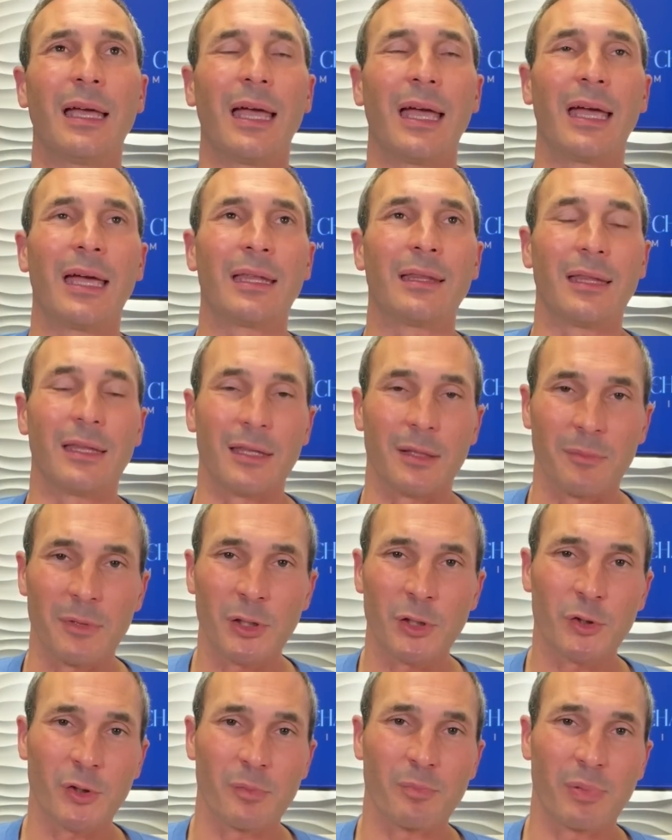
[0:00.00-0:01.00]
And, and the
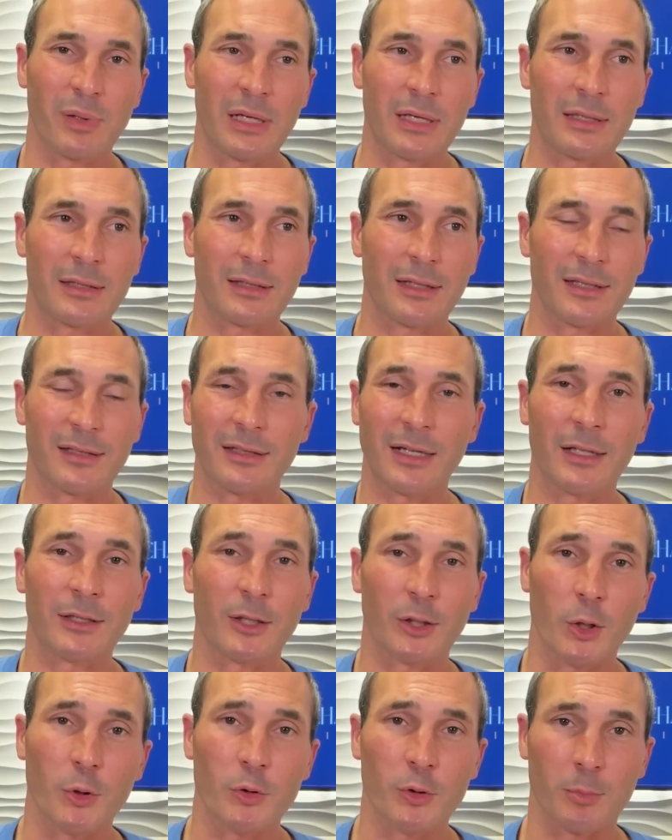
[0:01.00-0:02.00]
ministry piece is non
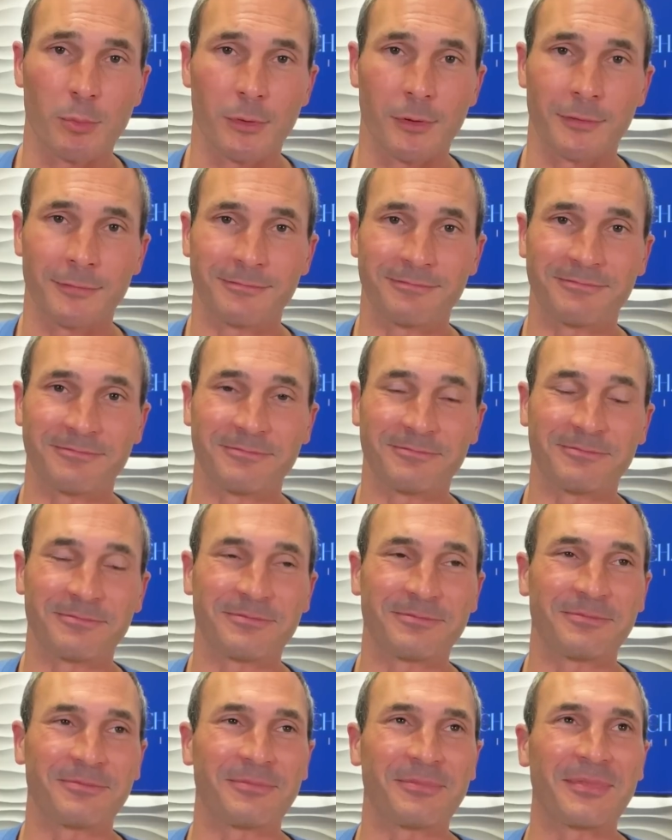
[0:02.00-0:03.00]
negotiable.
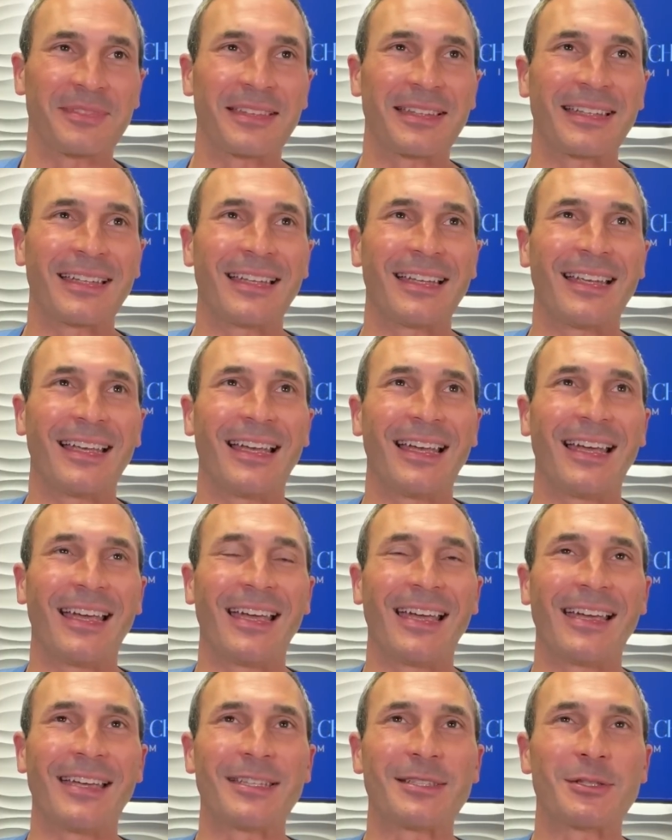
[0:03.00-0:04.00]

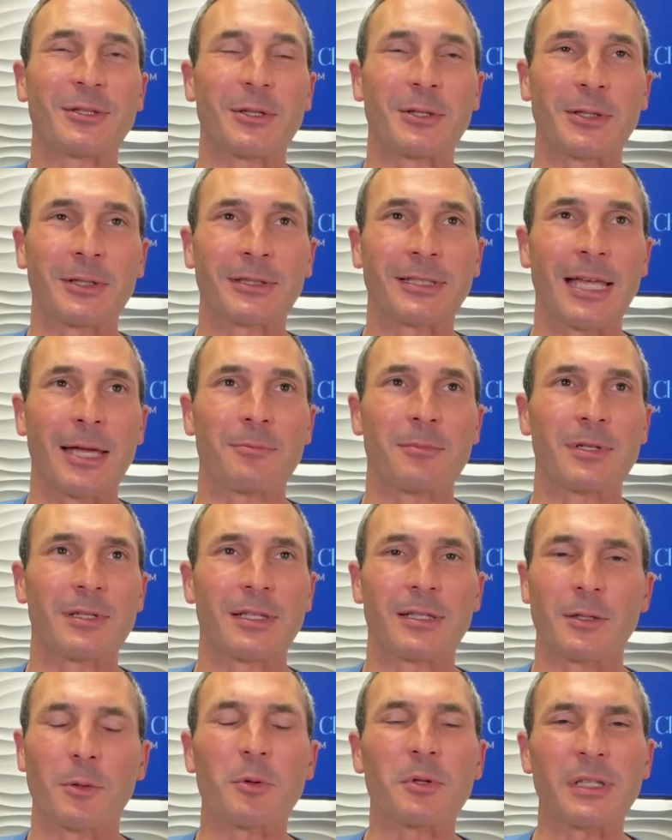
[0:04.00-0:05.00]
And she looked at me and
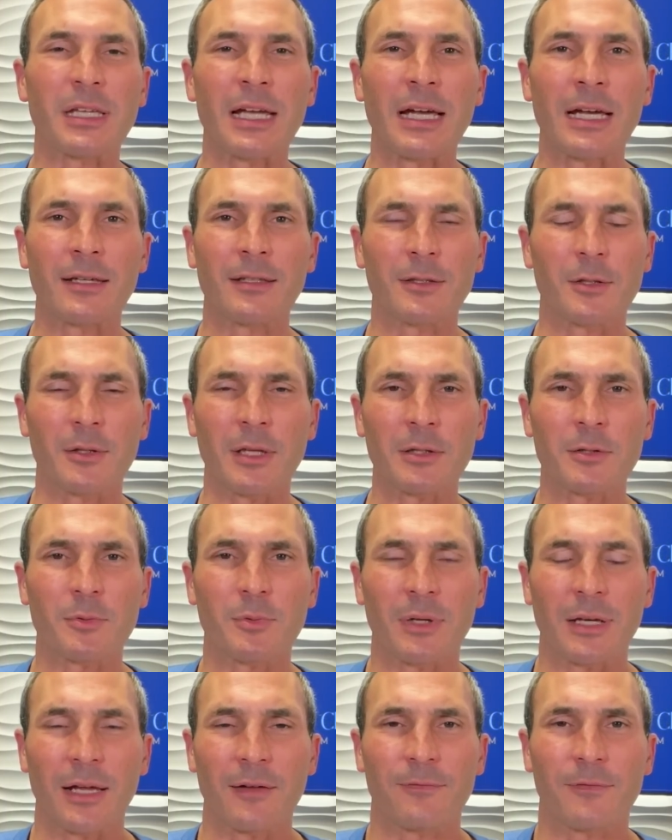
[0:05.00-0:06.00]
she said, Well, yeah, you know, that's
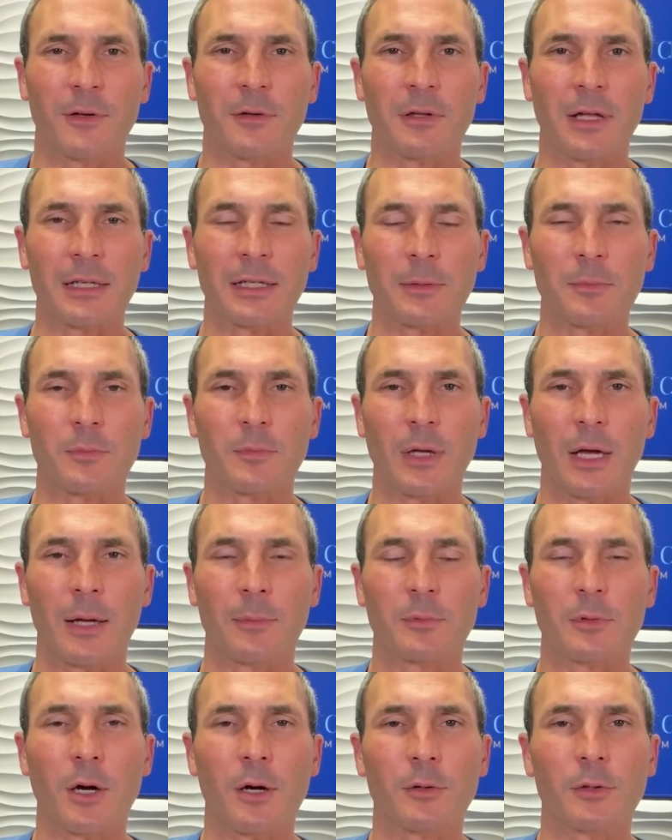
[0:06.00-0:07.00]
what I feel like I'm,
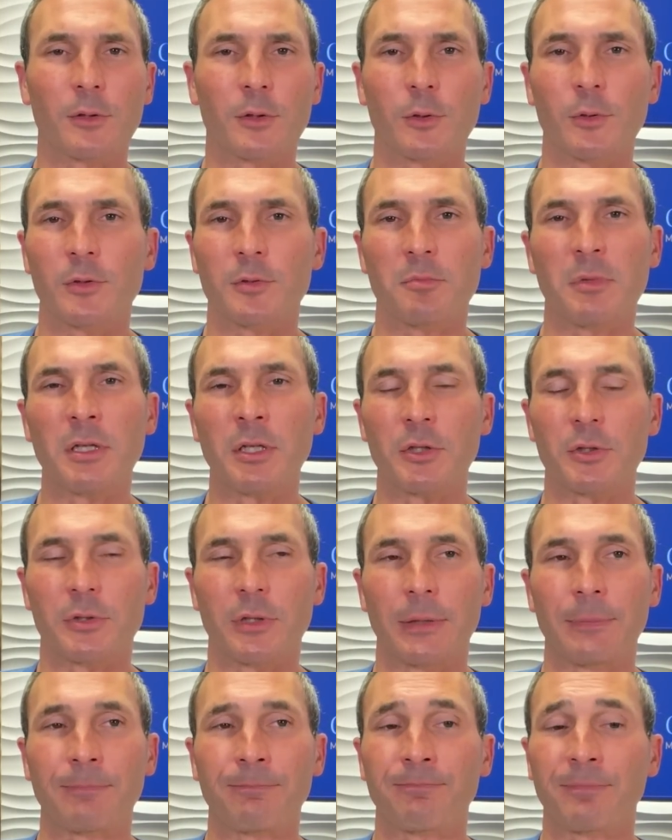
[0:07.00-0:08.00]
I'm called to do is
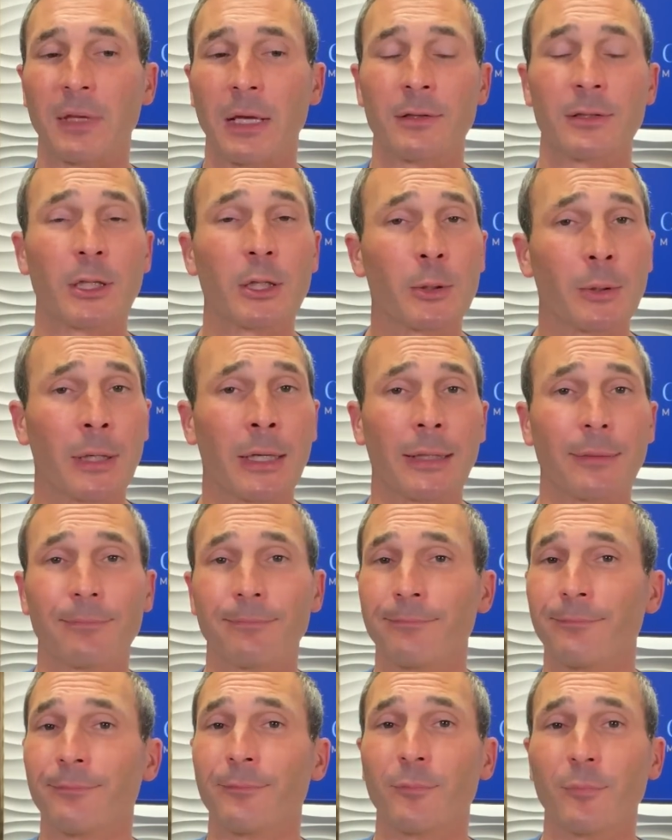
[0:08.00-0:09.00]
ministry. I was like,
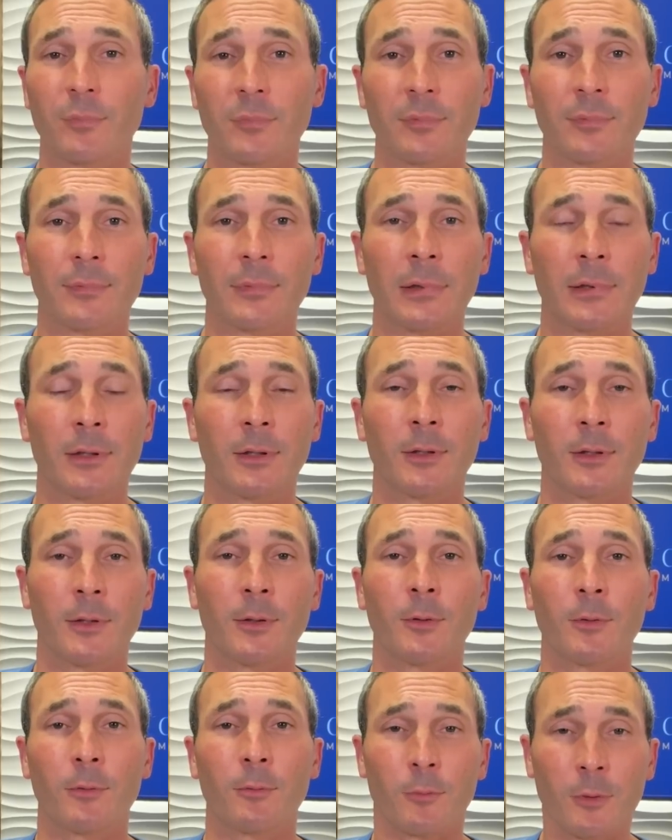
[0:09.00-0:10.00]
Great.
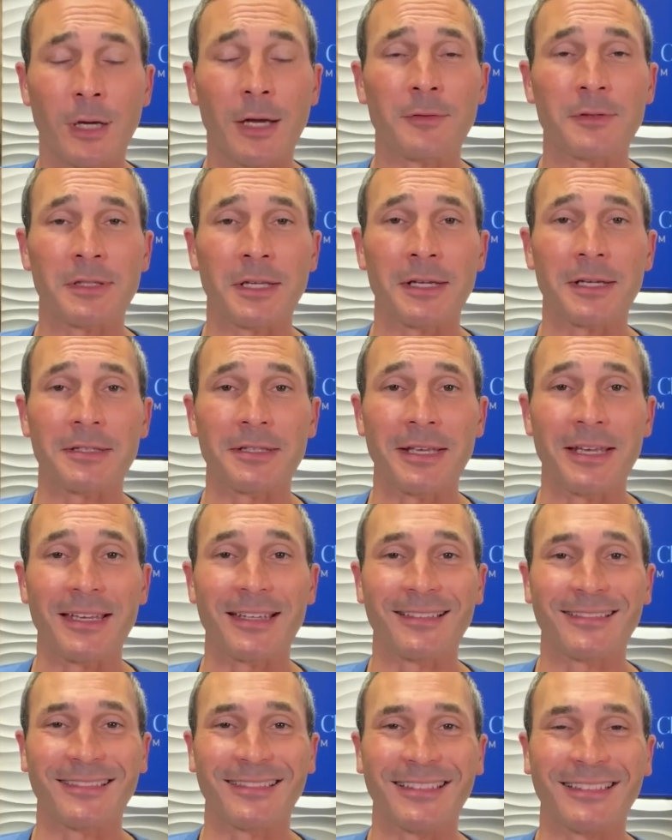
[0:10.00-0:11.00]
We'll have a second
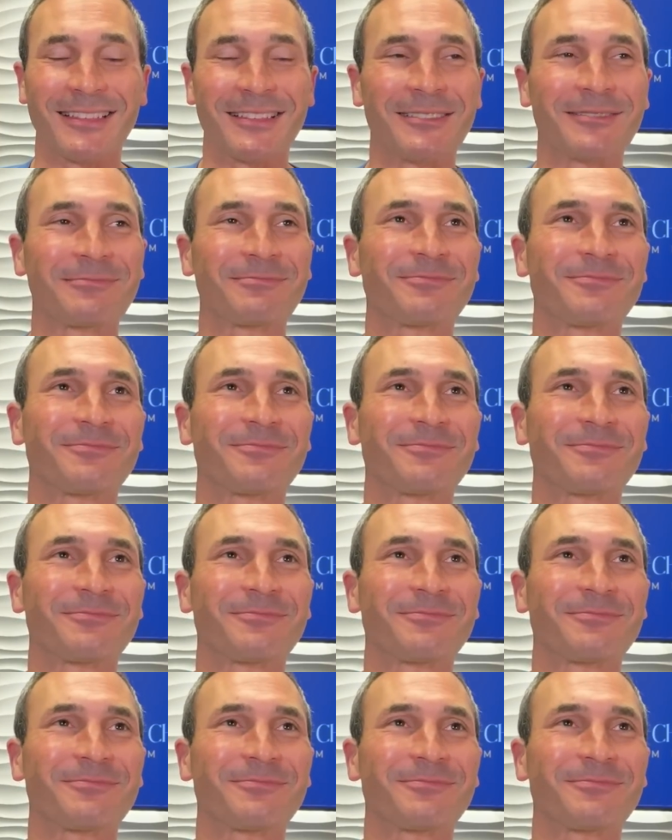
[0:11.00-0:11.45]
date, you know.